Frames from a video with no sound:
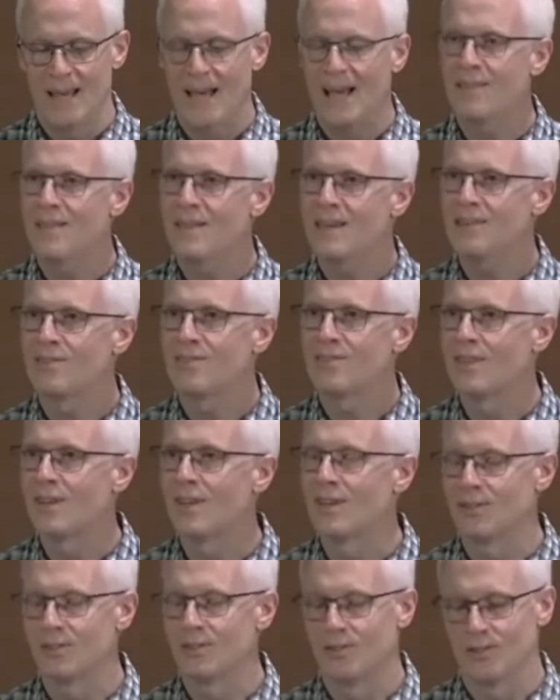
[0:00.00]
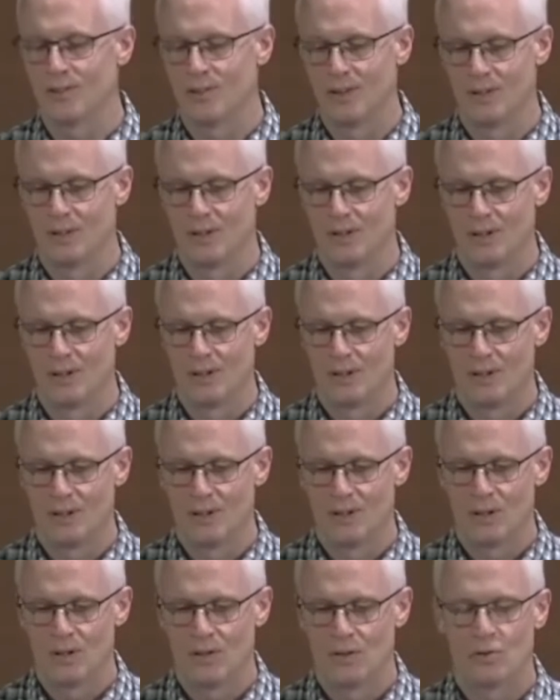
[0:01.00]
I think it's this:
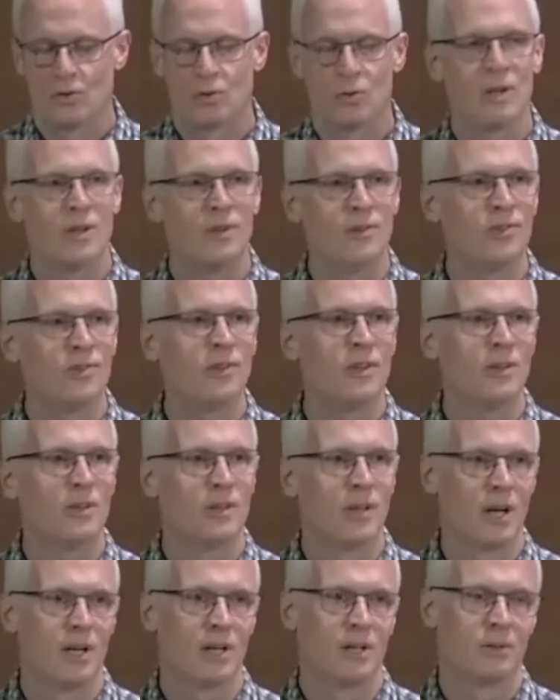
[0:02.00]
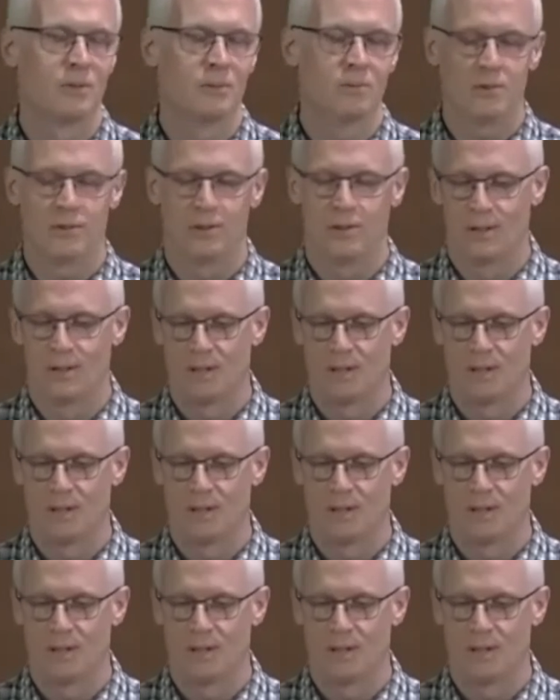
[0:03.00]
Tracy loved,